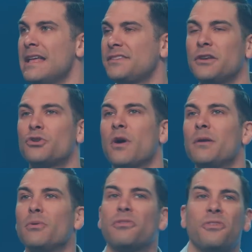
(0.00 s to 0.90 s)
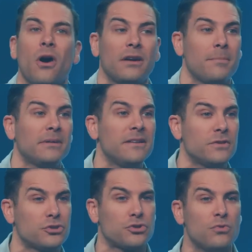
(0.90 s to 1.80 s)
It's an incredible thought, and I believe
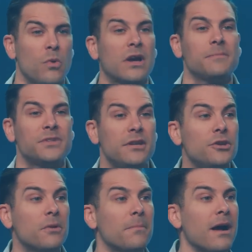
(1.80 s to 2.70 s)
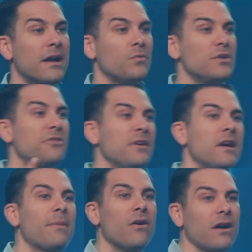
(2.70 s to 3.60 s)
it's true. What comes into your mind when you think
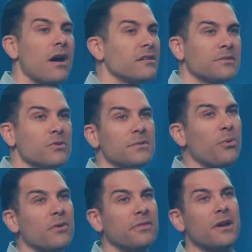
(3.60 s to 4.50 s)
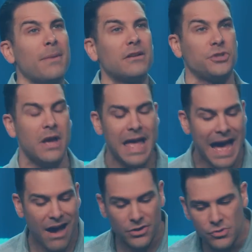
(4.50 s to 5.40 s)
about God is the most important thing about you.
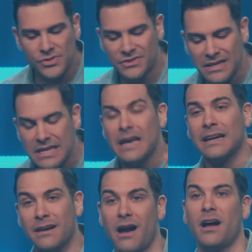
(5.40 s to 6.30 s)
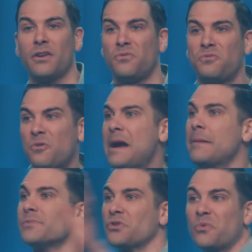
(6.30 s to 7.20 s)
How you see God
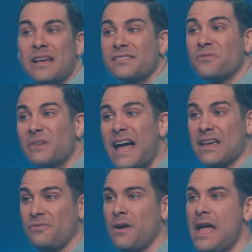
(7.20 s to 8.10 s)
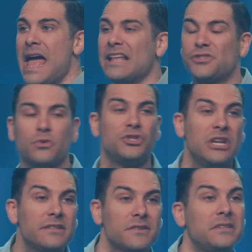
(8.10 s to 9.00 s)
frames the rest of life. And so
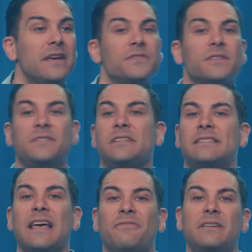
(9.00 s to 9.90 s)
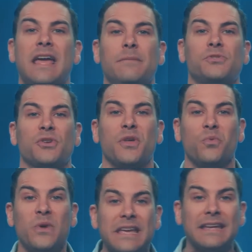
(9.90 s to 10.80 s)
Jesus gives us these 7 names so that
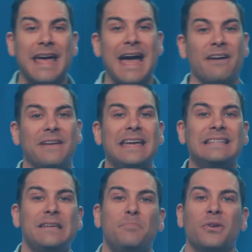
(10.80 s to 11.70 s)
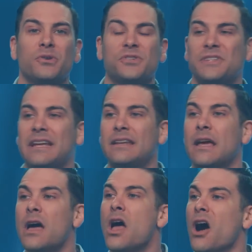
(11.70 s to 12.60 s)
we can have a deep
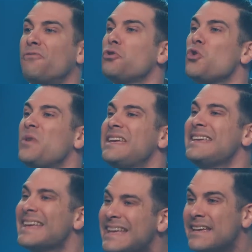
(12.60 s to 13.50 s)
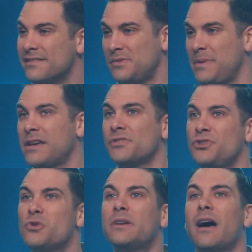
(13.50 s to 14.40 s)
understanding of who he is, because
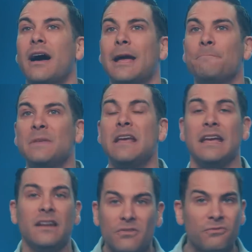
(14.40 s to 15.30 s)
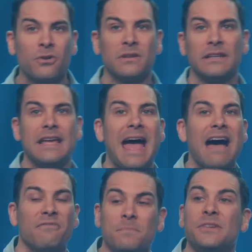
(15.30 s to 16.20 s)
you and I inadvertently
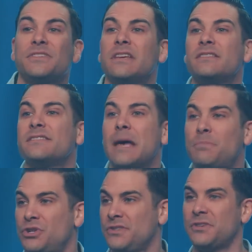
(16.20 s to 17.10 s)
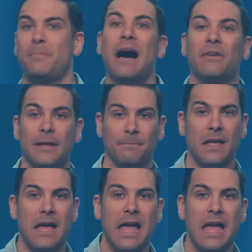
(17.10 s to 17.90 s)
have misconceptions about him.